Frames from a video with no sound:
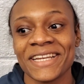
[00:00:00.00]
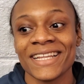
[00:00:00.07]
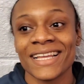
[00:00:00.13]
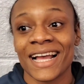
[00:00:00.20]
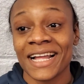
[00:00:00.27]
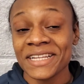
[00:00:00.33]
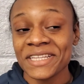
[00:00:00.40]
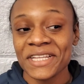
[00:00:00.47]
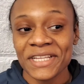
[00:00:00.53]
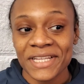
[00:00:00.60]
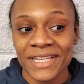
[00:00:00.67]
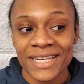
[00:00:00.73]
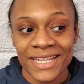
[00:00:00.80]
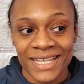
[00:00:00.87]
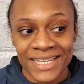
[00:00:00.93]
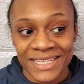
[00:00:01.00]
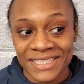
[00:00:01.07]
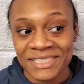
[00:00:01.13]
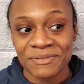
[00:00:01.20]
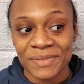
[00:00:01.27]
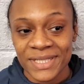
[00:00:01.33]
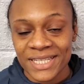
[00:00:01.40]
it
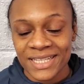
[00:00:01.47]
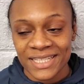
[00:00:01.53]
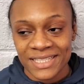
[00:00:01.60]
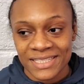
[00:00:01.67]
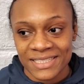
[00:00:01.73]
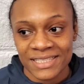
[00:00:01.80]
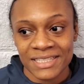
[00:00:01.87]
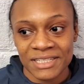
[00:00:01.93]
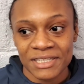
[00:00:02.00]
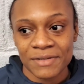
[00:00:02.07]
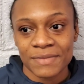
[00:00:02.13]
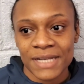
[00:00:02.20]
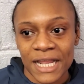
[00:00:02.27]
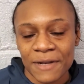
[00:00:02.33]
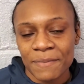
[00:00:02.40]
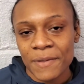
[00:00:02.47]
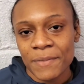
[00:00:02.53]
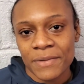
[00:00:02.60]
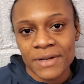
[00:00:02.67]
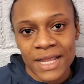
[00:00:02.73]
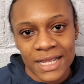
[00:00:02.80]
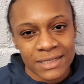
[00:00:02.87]
is because a lot of
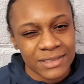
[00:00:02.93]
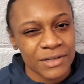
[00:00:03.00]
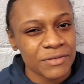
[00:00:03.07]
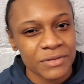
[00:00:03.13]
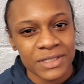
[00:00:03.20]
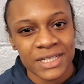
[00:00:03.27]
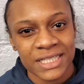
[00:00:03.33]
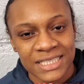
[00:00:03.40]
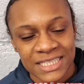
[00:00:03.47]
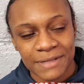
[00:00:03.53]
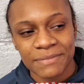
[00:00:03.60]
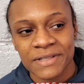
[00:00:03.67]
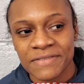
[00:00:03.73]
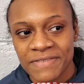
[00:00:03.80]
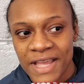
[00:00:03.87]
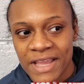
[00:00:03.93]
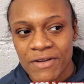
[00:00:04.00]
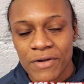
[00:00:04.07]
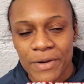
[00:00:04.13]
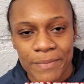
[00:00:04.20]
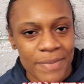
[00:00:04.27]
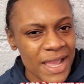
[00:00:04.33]
people like don't want to accept the fight
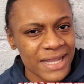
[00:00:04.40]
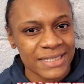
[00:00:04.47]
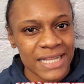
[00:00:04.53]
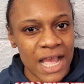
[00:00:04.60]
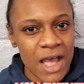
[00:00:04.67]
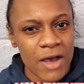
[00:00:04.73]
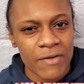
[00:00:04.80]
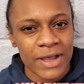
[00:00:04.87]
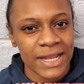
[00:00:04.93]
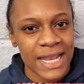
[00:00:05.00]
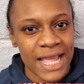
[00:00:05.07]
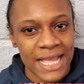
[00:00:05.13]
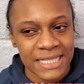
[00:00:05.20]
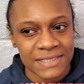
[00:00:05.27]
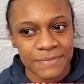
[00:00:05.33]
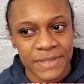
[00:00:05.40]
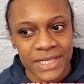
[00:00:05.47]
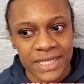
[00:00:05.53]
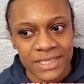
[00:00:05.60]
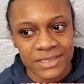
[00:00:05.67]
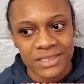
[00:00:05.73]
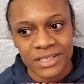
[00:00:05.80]
or back down at last
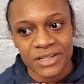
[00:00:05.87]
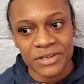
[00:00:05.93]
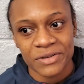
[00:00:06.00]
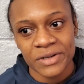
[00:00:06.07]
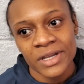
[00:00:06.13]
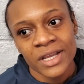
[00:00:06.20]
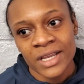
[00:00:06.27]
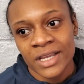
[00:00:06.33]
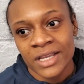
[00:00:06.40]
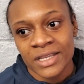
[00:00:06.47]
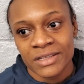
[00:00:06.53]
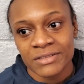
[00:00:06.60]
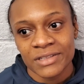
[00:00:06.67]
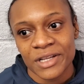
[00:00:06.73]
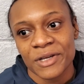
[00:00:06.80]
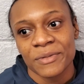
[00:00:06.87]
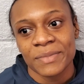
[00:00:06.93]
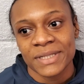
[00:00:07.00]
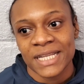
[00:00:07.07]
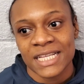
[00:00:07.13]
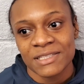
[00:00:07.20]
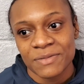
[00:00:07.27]
minute. So, you know,
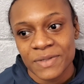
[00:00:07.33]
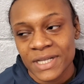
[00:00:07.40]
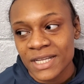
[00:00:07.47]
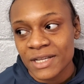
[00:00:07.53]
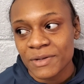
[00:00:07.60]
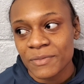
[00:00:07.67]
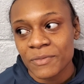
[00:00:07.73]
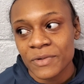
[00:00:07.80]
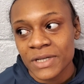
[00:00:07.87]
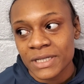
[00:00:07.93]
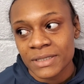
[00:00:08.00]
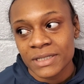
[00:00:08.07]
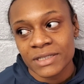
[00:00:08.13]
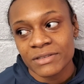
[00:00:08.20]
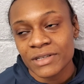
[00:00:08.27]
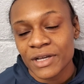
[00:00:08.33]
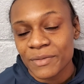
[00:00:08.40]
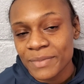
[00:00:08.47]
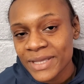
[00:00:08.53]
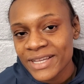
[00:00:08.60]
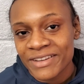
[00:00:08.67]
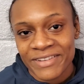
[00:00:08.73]
but that's what comes with, you know,
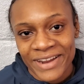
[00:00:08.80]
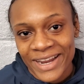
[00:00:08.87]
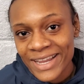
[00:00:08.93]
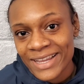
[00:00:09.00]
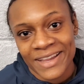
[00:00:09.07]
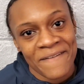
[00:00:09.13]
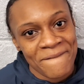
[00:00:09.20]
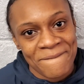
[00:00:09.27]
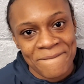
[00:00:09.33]
being great.